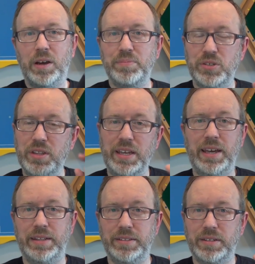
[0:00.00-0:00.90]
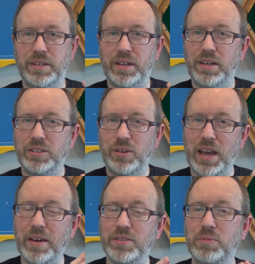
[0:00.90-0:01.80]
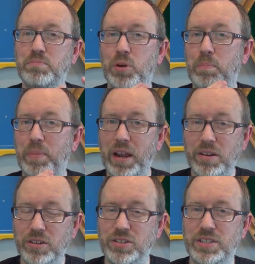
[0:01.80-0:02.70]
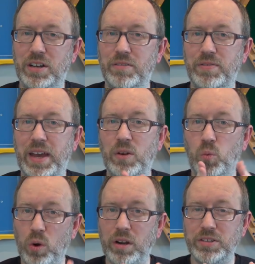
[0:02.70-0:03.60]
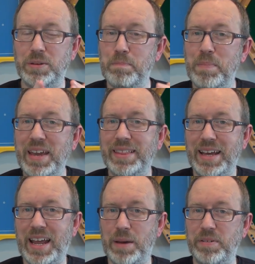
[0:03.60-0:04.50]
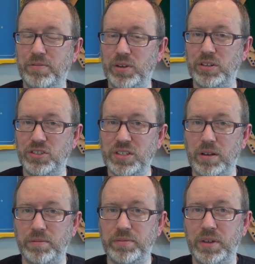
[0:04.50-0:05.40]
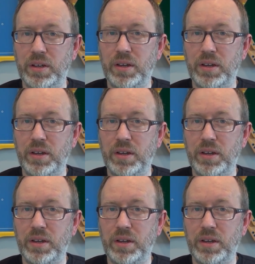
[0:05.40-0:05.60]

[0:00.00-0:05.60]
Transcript: up to the end. So you have to prepare yourself and work to make that happen for yourself.